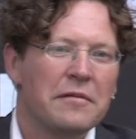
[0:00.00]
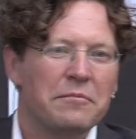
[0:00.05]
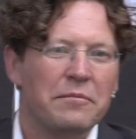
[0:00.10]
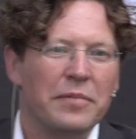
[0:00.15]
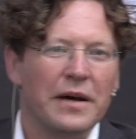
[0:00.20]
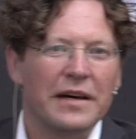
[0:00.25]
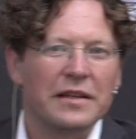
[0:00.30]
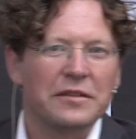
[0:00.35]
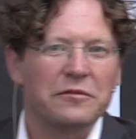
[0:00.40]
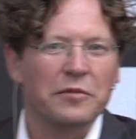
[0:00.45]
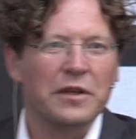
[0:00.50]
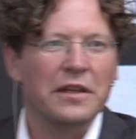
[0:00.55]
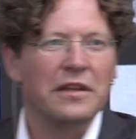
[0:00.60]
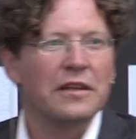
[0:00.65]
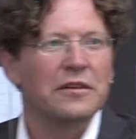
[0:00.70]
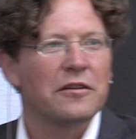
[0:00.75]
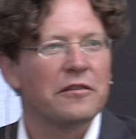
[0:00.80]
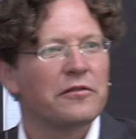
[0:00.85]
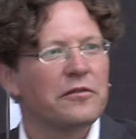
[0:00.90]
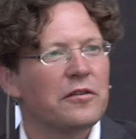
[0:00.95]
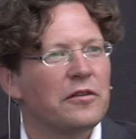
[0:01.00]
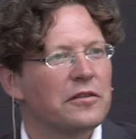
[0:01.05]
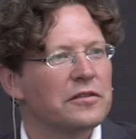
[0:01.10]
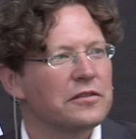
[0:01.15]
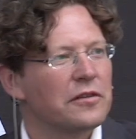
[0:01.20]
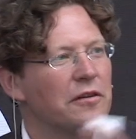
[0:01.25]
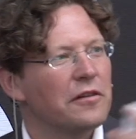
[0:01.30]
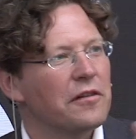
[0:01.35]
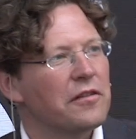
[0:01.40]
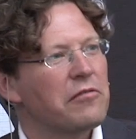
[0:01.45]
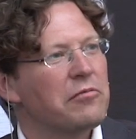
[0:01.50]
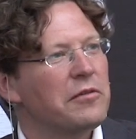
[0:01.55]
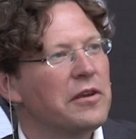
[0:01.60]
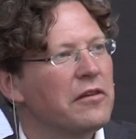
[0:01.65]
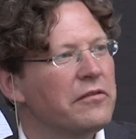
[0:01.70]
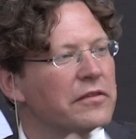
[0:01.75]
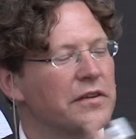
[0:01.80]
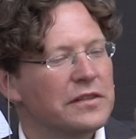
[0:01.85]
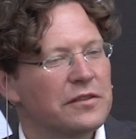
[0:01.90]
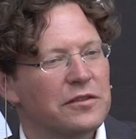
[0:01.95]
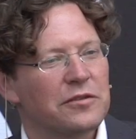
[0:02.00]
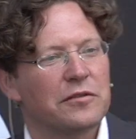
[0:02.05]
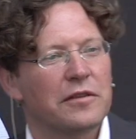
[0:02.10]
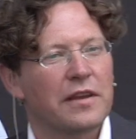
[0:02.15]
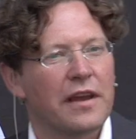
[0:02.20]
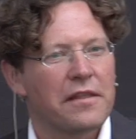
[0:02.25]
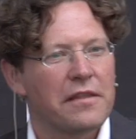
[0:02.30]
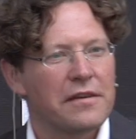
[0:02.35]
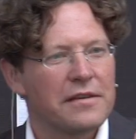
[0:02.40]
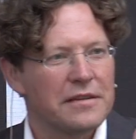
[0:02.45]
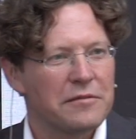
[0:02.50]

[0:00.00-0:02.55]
But we need, of course, all three of us together,